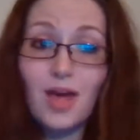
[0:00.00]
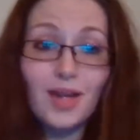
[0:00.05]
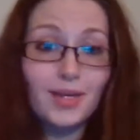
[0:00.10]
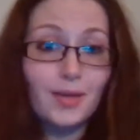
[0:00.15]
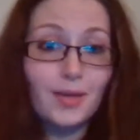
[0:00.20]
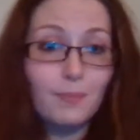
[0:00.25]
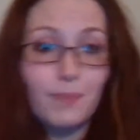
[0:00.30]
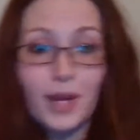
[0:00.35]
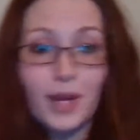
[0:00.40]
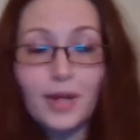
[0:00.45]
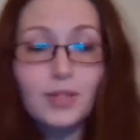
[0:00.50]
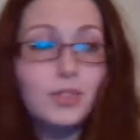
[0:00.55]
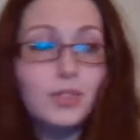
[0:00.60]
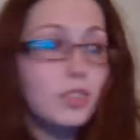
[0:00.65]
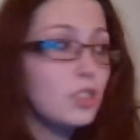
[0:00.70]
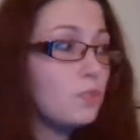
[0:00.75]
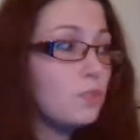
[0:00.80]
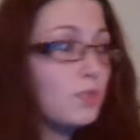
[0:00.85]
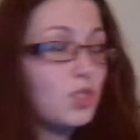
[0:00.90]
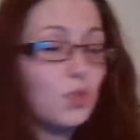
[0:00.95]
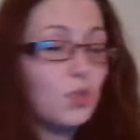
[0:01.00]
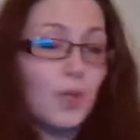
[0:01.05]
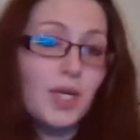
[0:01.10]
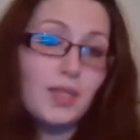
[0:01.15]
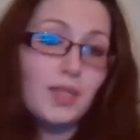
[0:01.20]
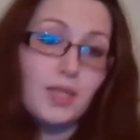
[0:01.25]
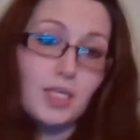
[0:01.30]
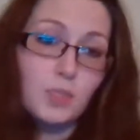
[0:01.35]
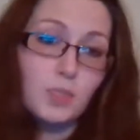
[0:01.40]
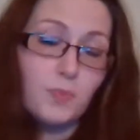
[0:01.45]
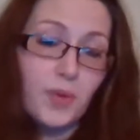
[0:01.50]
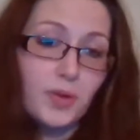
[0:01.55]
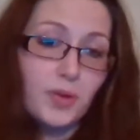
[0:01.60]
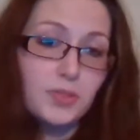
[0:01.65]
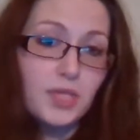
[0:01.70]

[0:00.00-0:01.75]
lot of comparisons between this